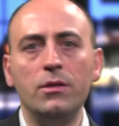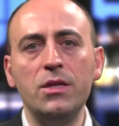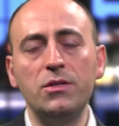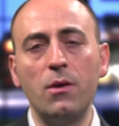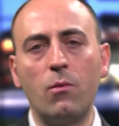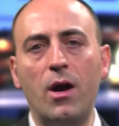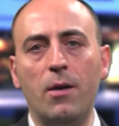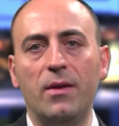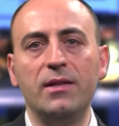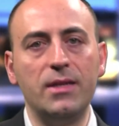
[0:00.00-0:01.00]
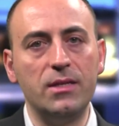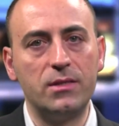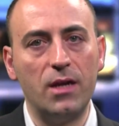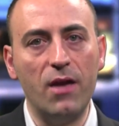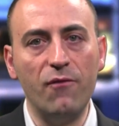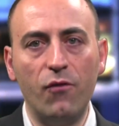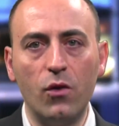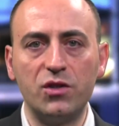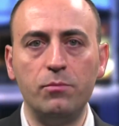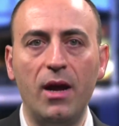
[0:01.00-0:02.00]
This requirement is
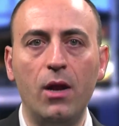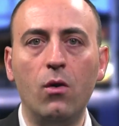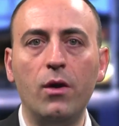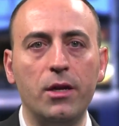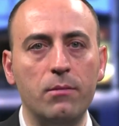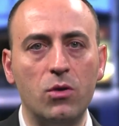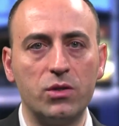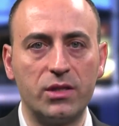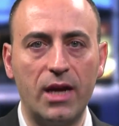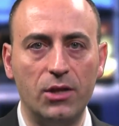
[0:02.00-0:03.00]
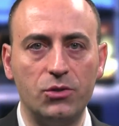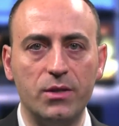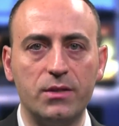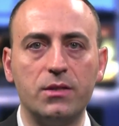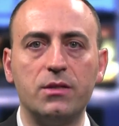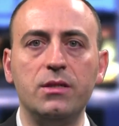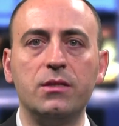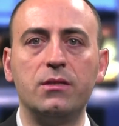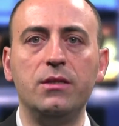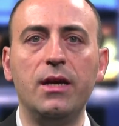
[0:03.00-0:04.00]
enforced by law in most countries,
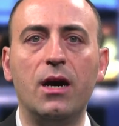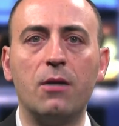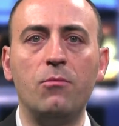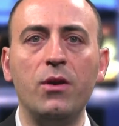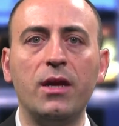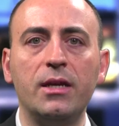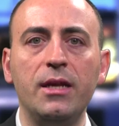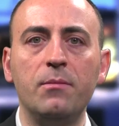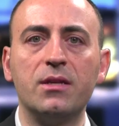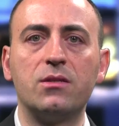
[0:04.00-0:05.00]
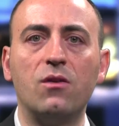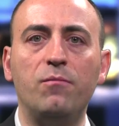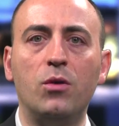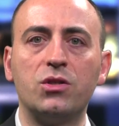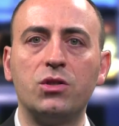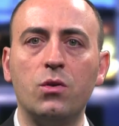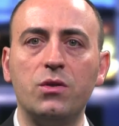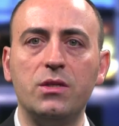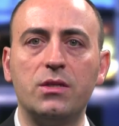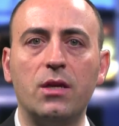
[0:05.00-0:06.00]
since the harmonic limits of both
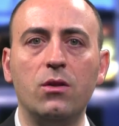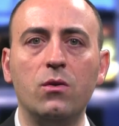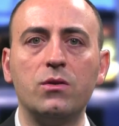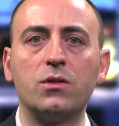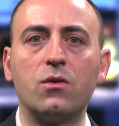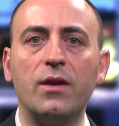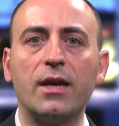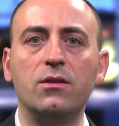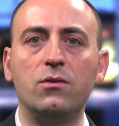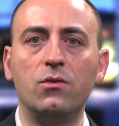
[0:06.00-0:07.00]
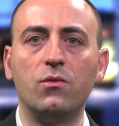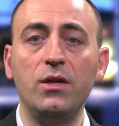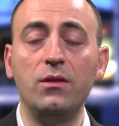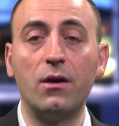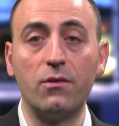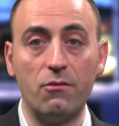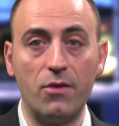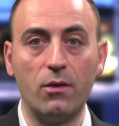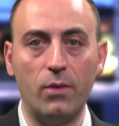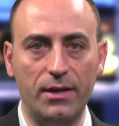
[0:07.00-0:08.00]
sources and loads connected to the grid are
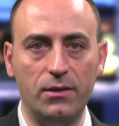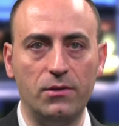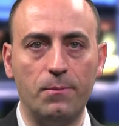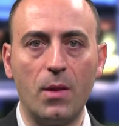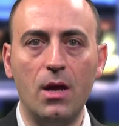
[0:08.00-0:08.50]
regulated.